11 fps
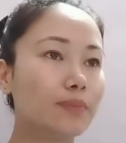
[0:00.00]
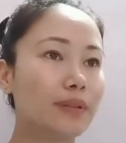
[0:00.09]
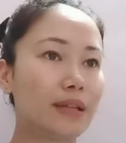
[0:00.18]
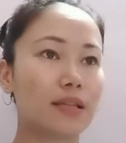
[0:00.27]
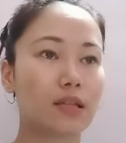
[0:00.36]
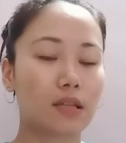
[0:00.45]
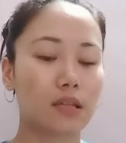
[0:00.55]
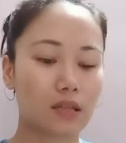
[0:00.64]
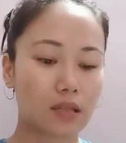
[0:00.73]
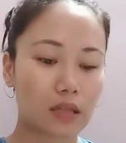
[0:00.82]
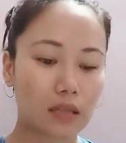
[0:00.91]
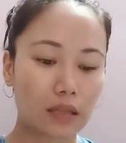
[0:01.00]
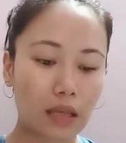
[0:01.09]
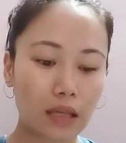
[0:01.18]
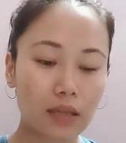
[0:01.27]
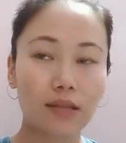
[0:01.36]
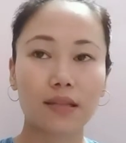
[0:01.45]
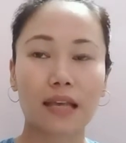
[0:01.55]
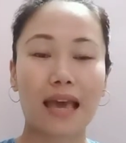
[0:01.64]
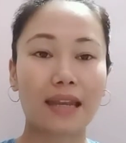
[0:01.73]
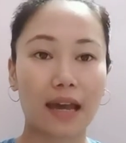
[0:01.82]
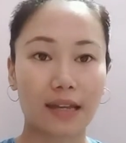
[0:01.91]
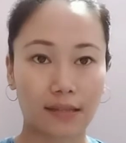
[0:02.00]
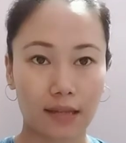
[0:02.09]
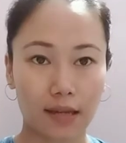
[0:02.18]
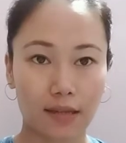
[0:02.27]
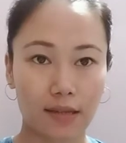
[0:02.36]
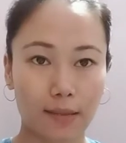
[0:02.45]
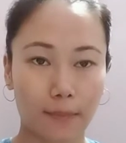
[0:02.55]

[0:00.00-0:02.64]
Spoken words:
places, things, and ideas.